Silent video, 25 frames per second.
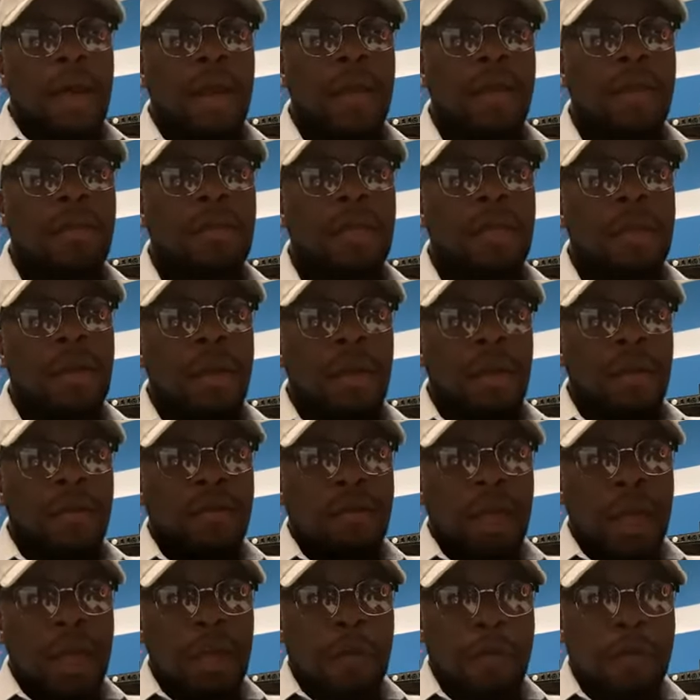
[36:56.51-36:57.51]
Listen,
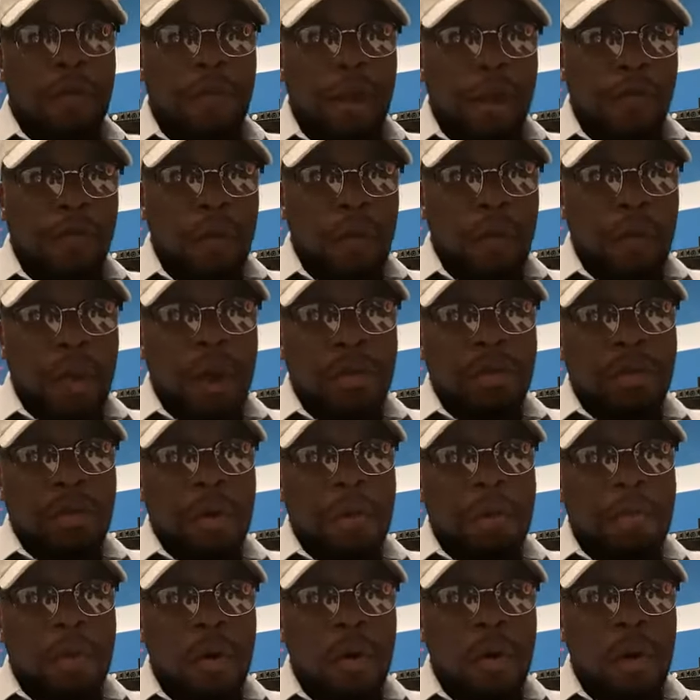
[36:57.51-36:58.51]
thank you for everyone's
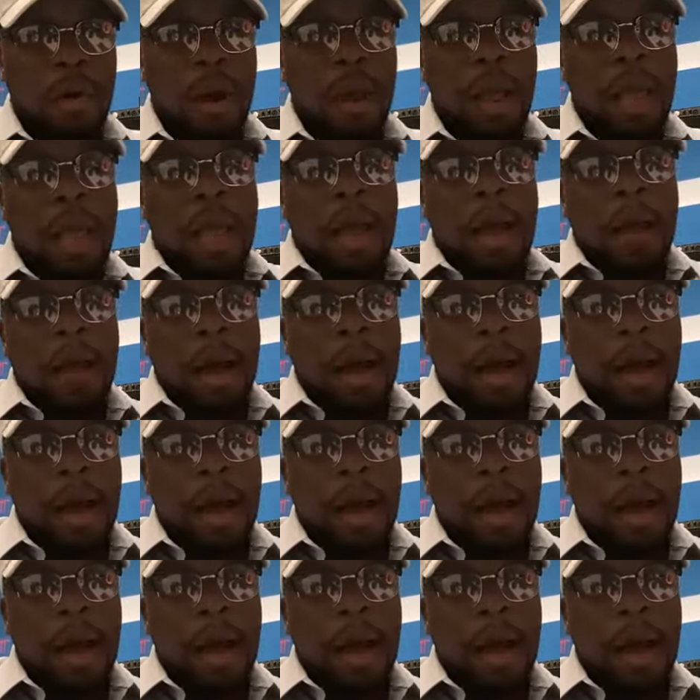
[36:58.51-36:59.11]
support.